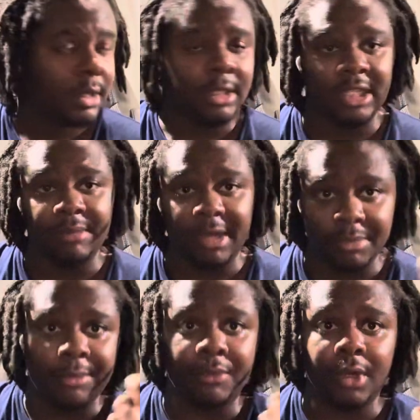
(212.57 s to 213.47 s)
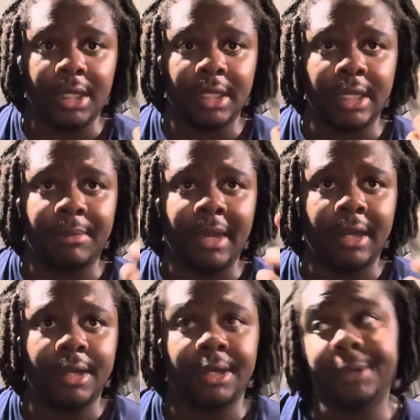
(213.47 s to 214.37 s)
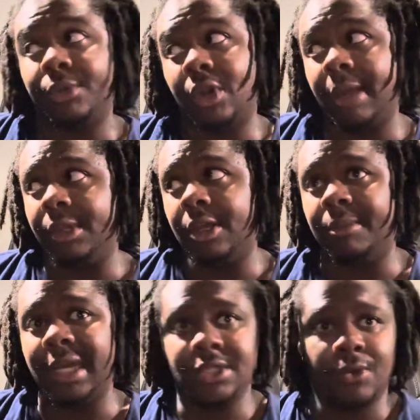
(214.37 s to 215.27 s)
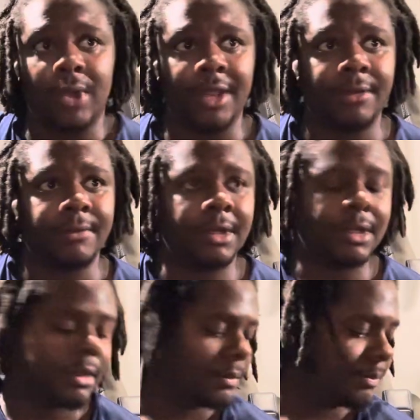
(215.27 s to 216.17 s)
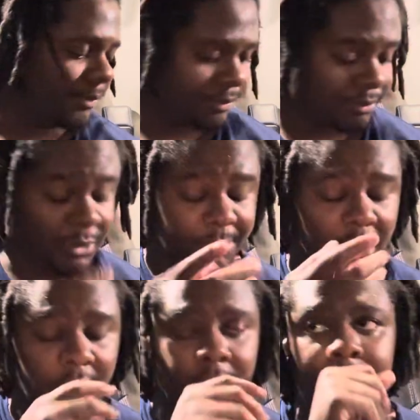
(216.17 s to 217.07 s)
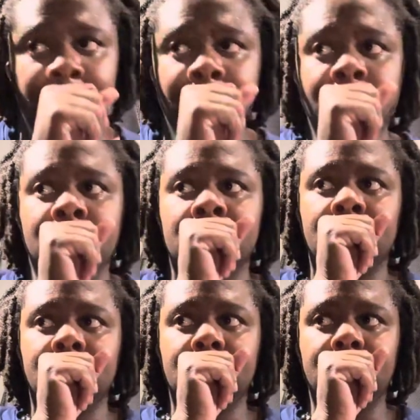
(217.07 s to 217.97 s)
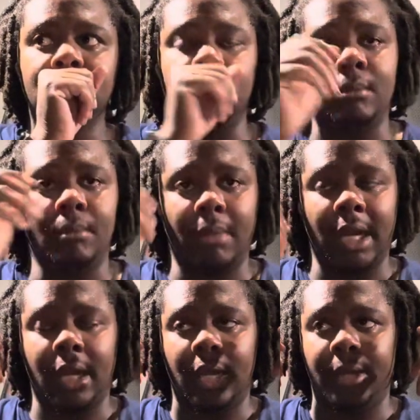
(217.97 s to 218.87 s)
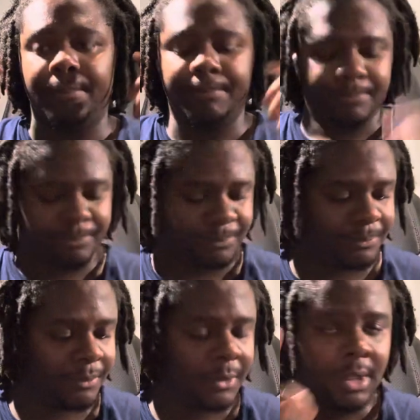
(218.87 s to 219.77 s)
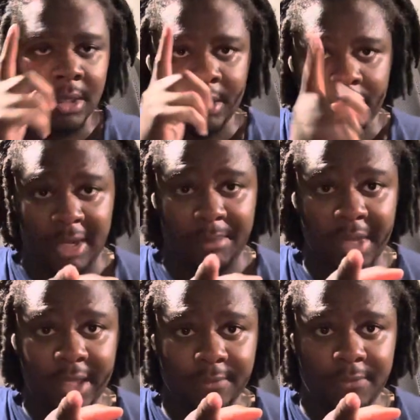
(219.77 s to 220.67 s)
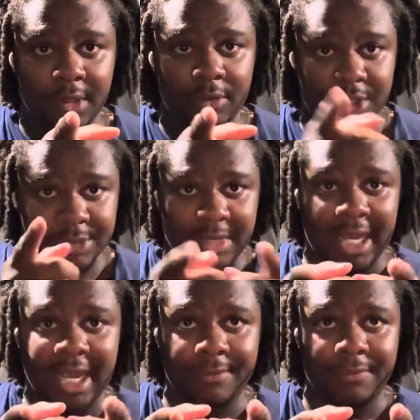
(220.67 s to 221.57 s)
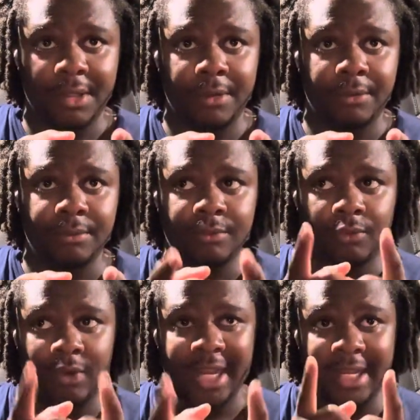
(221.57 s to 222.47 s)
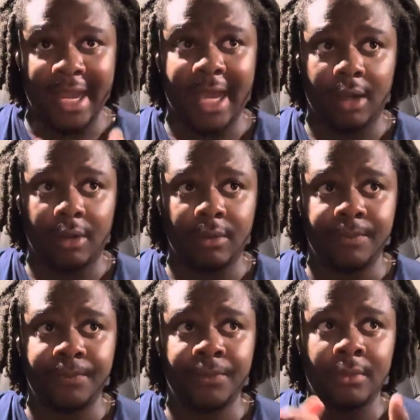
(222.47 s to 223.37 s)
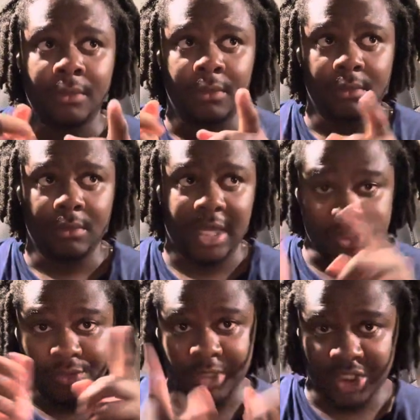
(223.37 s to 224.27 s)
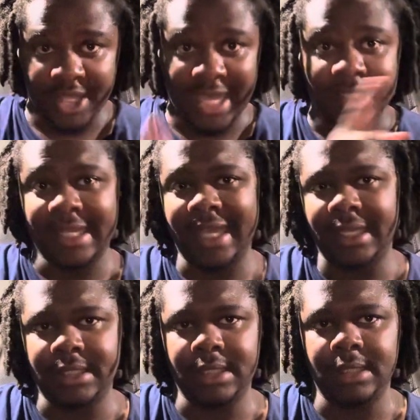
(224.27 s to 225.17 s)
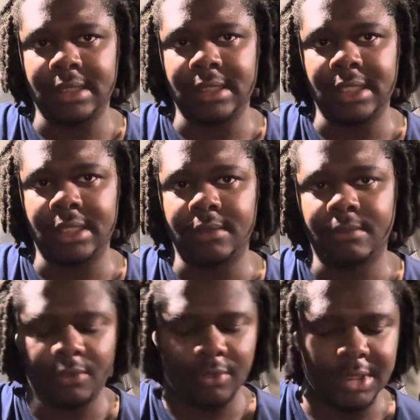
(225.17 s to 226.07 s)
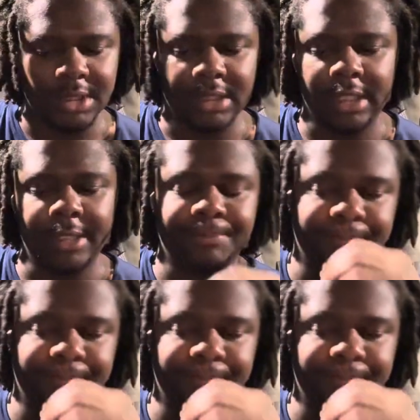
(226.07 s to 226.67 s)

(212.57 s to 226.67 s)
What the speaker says: get my paperwork and get up out of here. Probably go back to Weatherford to park. But my main phone, which is my iPhone right now, I switched that to AT&T recently.